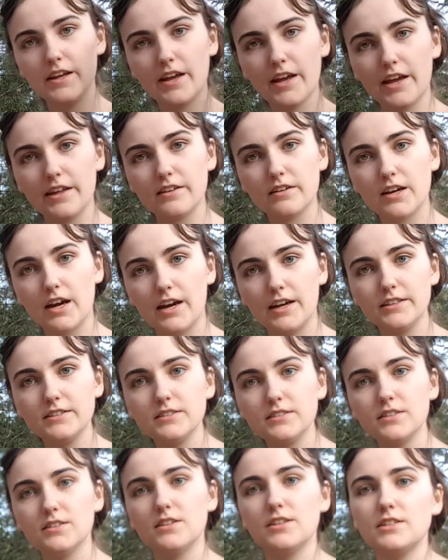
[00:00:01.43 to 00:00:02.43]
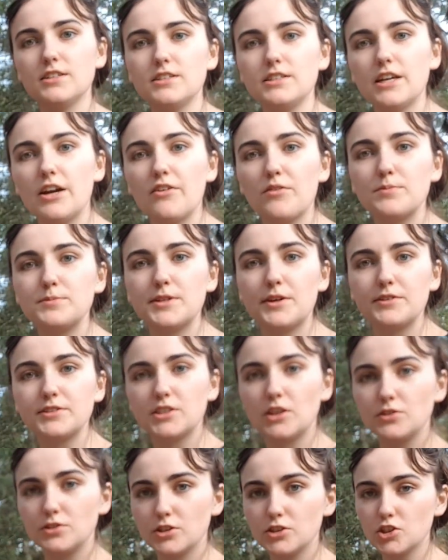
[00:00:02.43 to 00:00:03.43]
Hey there guys, this is Sarah from Sarah's
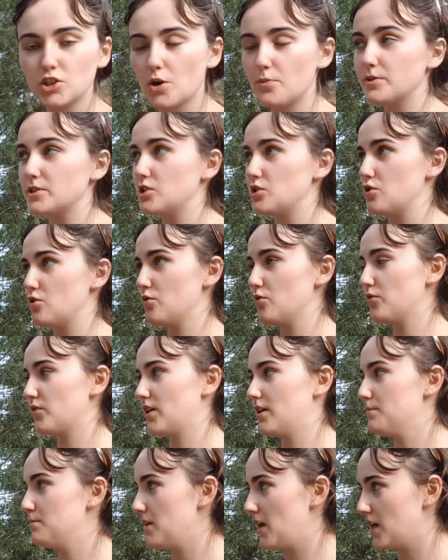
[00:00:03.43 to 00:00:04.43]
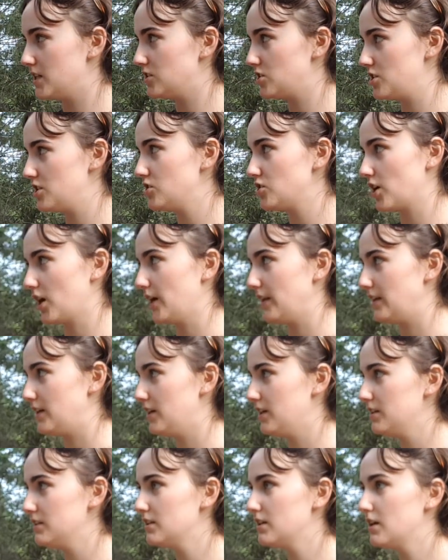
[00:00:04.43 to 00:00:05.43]
Self Search coming to you from Yanji,
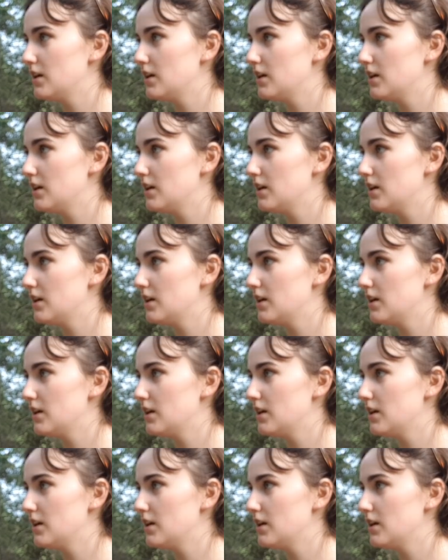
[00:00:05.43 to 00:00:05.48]
China.